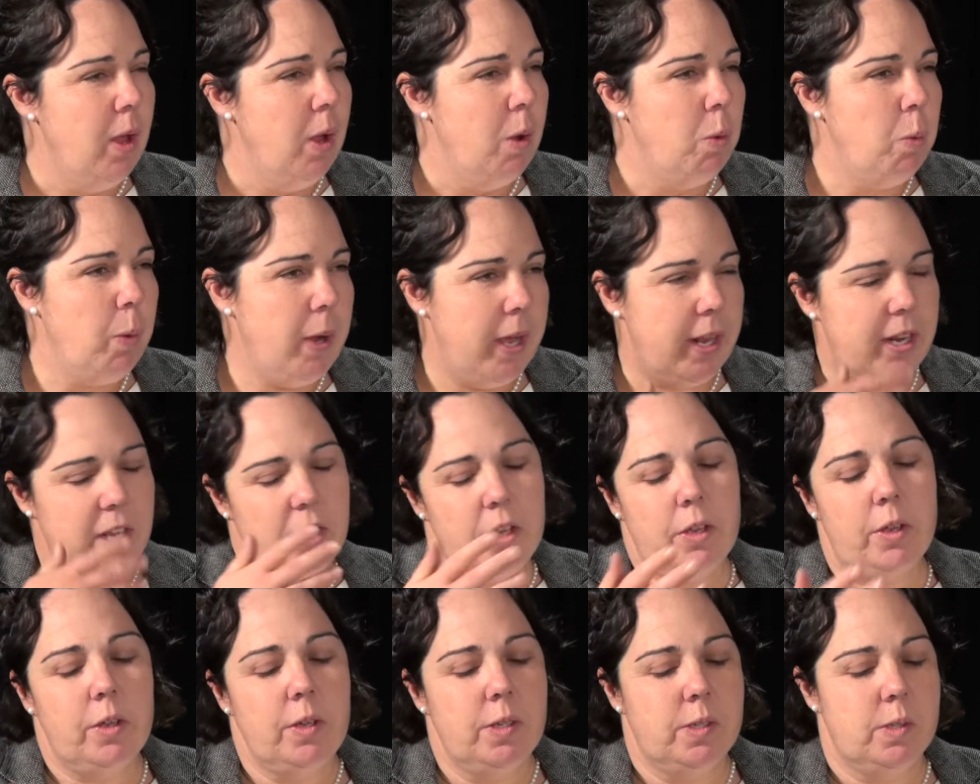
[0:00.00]
Where do
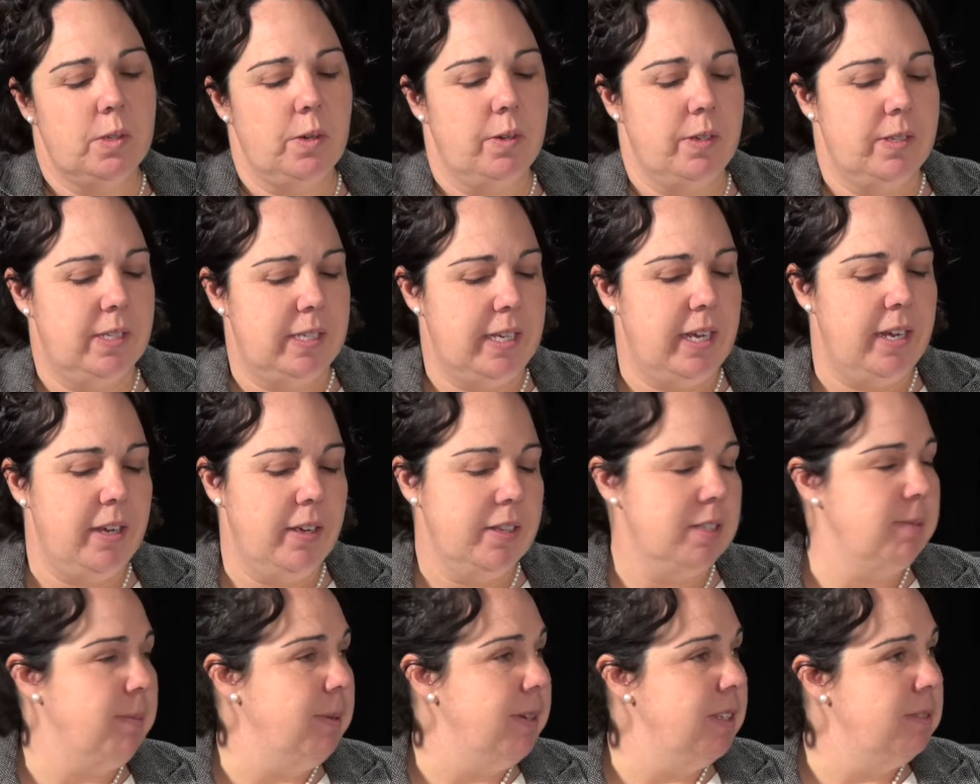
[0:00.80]
you sort of see,
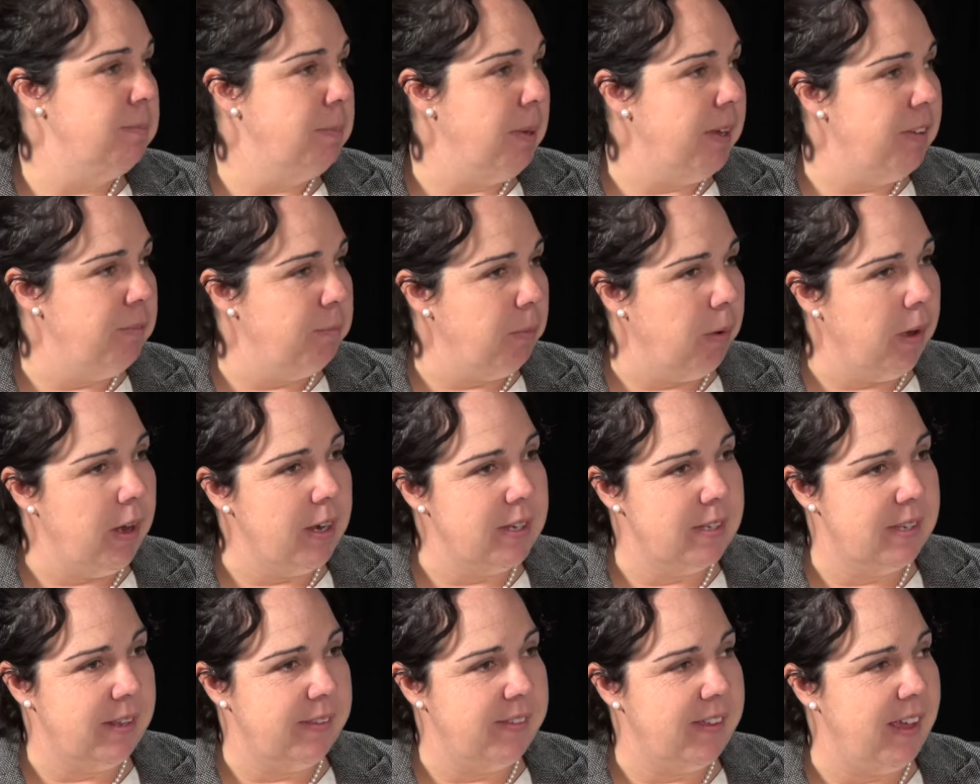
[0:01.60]
I suppose, beef
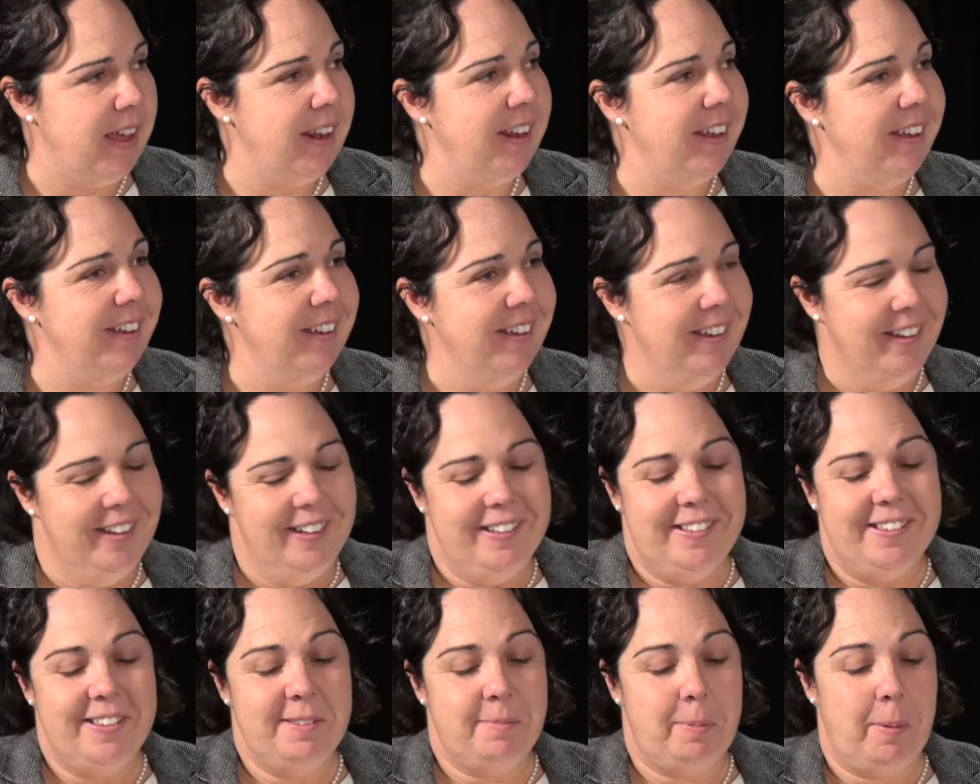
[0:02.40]
prices heading?
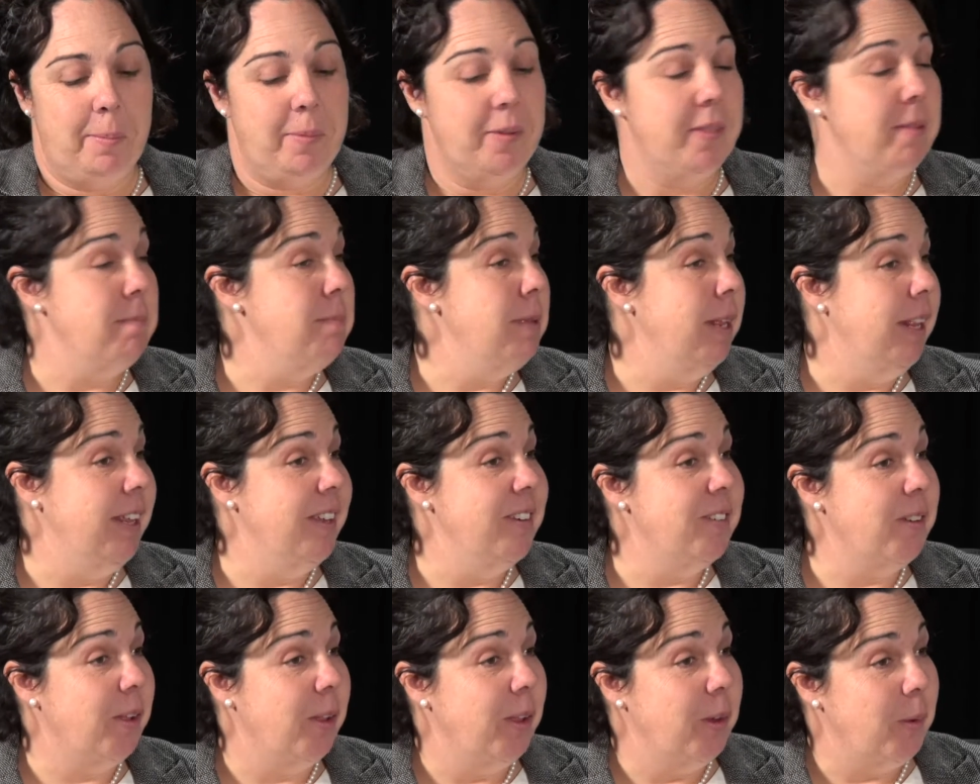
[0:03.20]
This is probably the $1
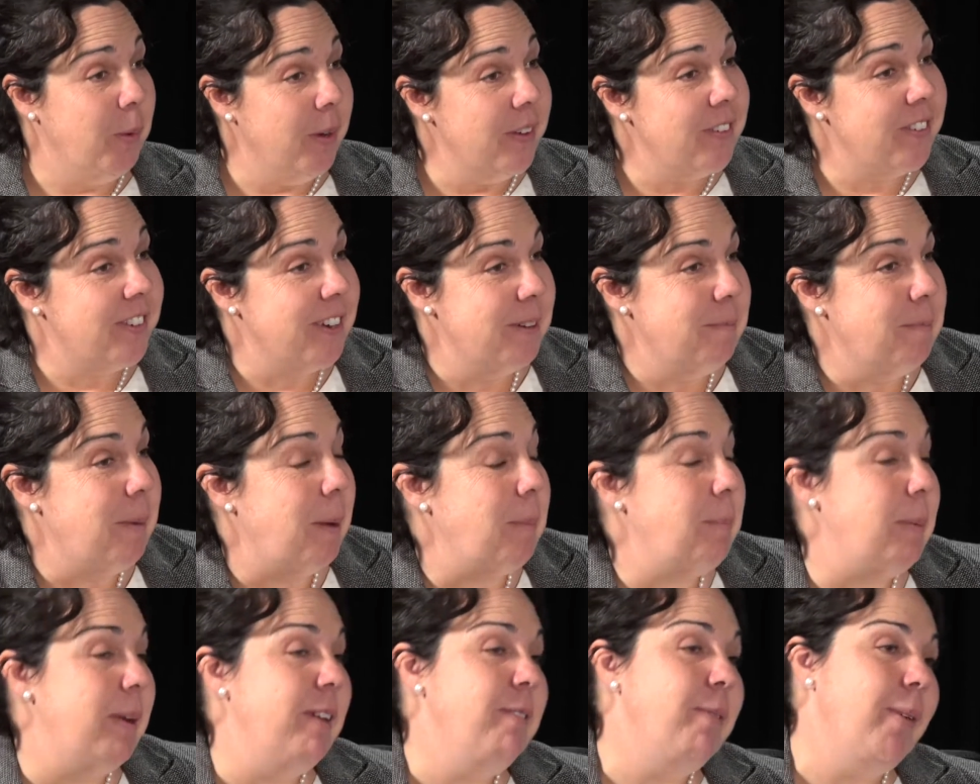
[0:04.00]
million question,
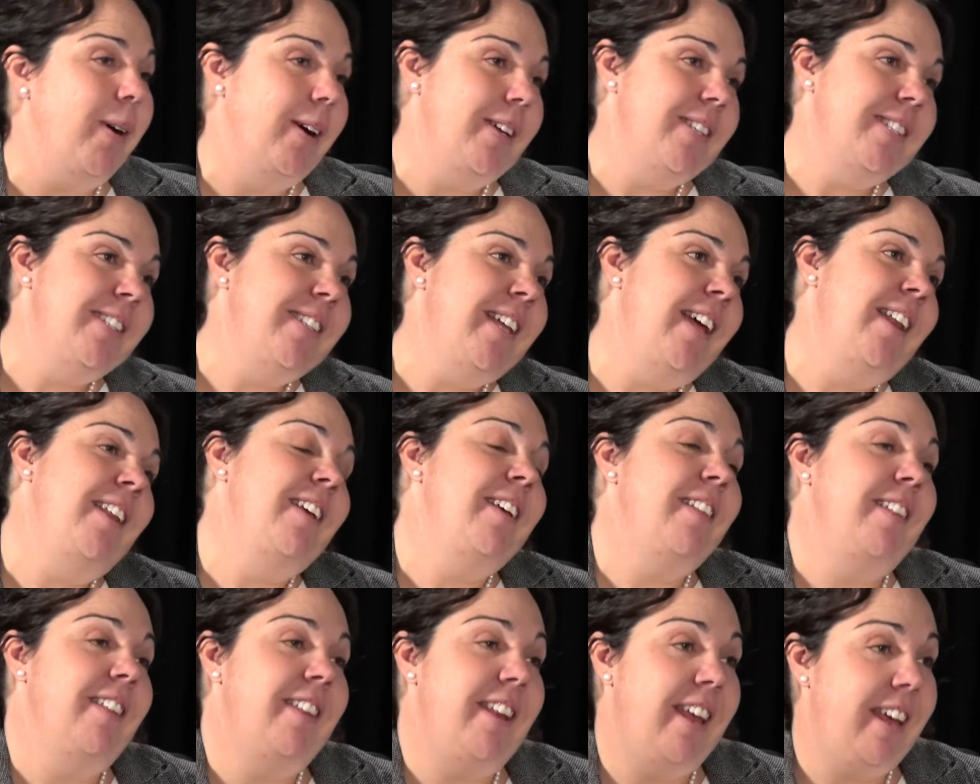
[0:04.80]
but beef prices
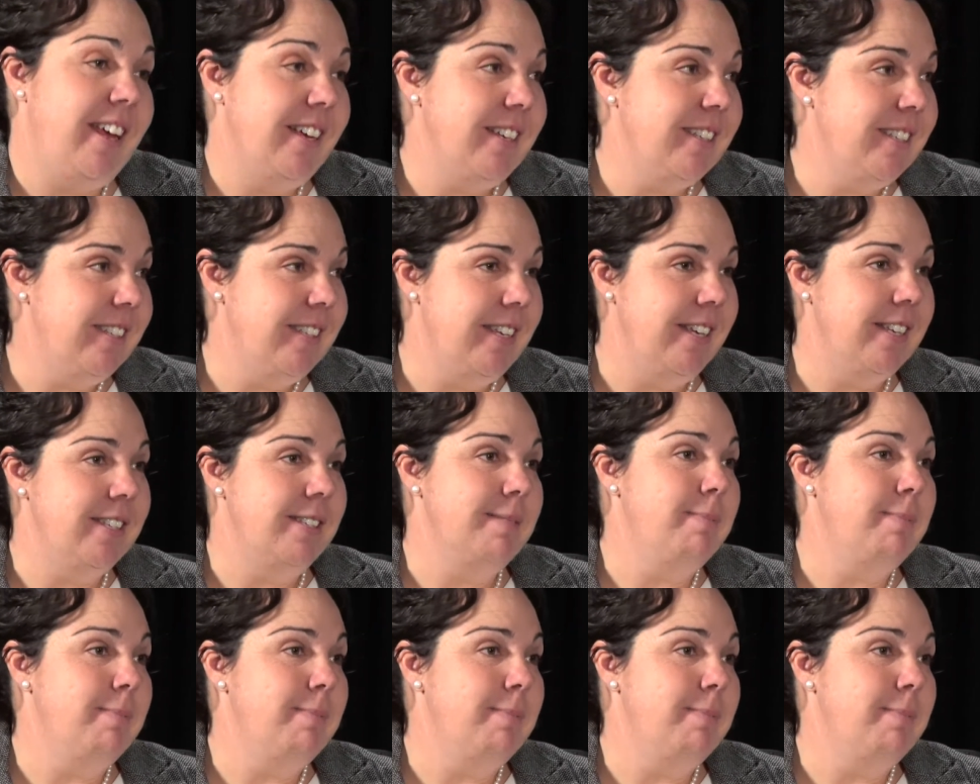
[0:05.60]
heading in the next 6